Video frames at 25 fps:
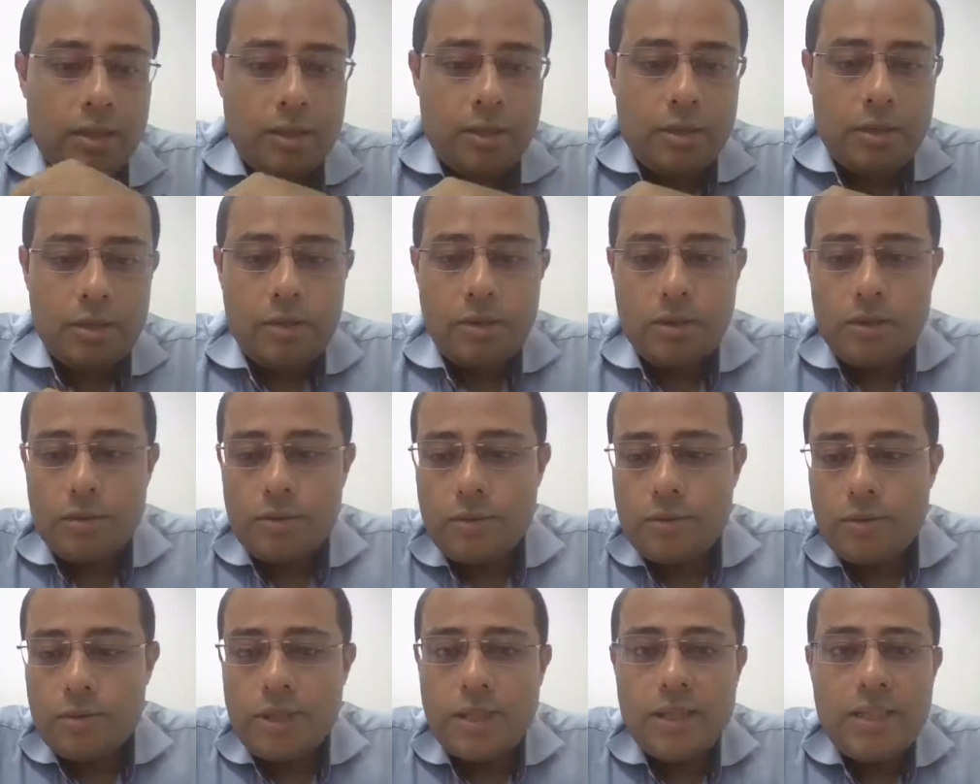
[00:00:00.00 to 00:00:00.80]
So
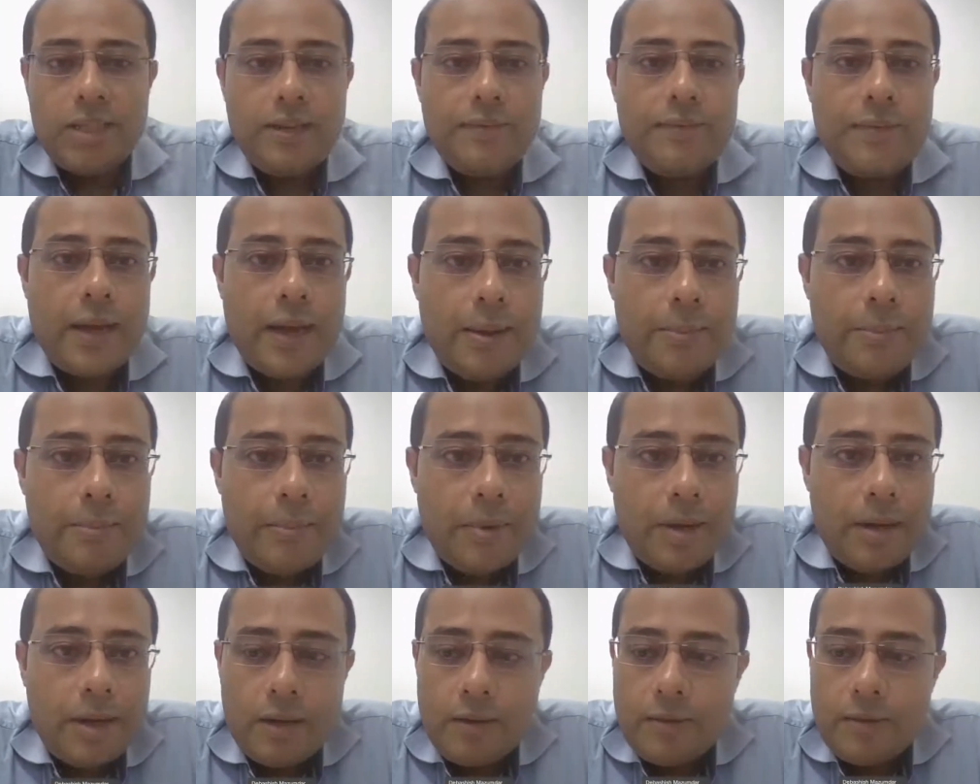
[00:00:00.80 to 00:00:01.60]
Sanjeev, I'm
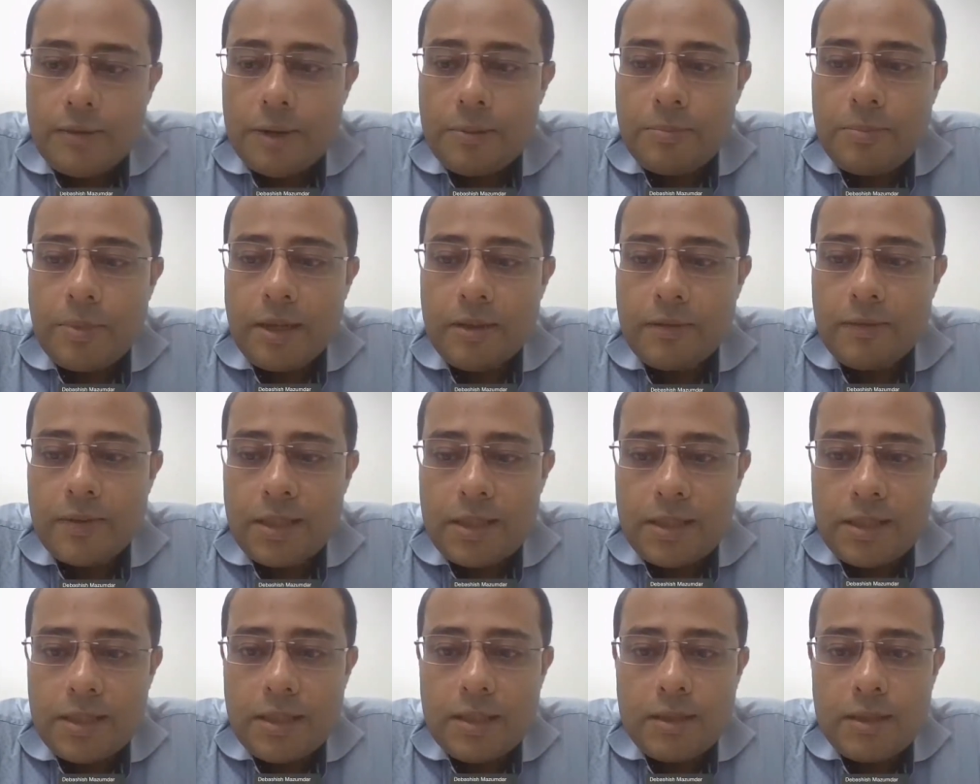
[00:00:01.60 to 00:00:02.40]
done with my
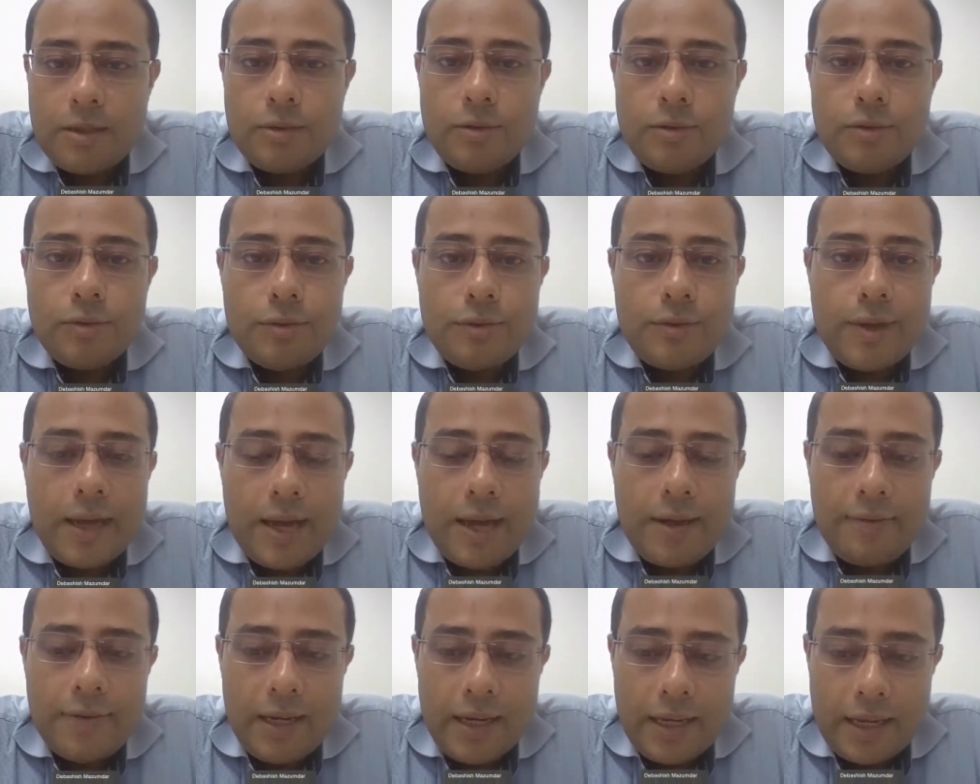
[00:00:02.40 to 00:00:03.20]
questions. Do you
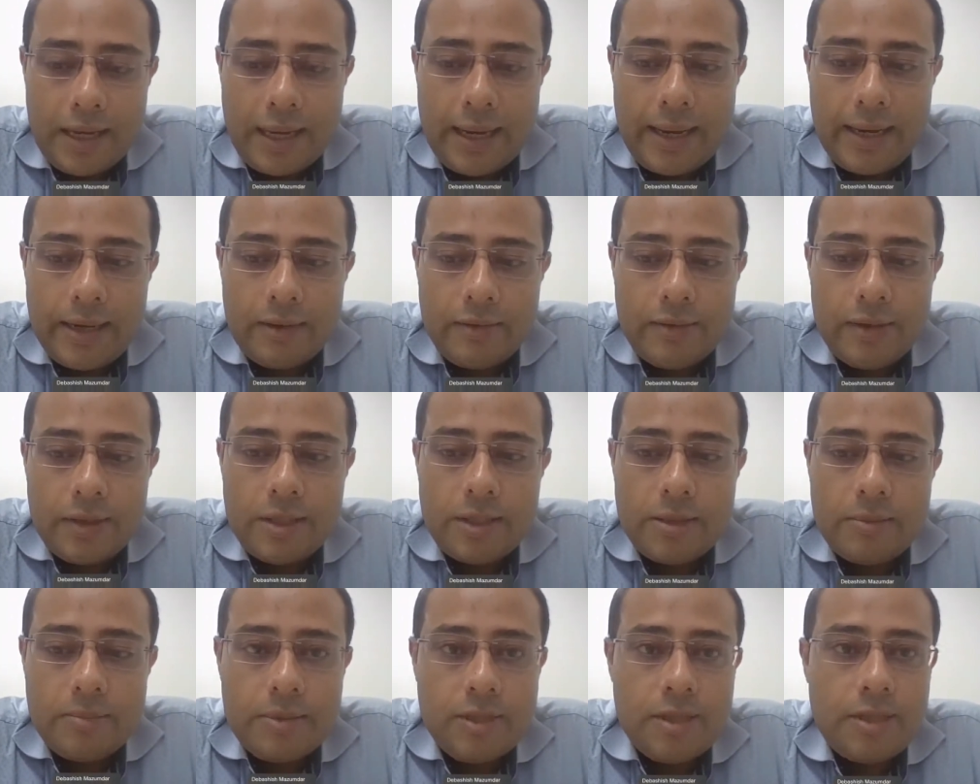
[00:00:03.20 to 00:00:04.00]
have any client
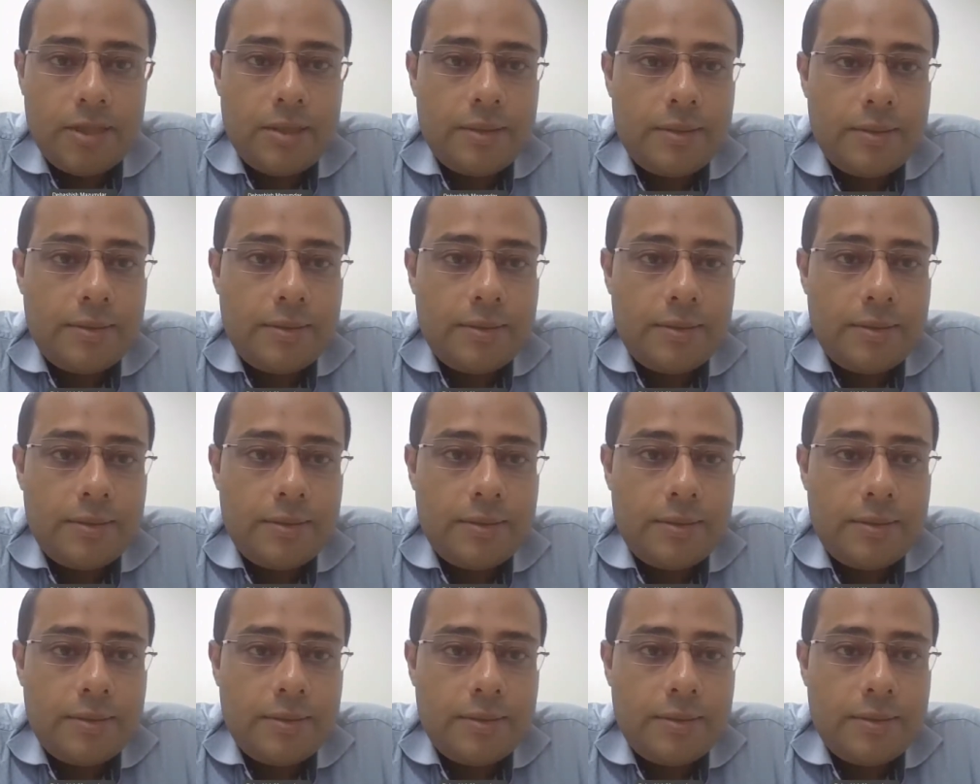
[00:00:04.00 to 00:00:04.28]
question, please?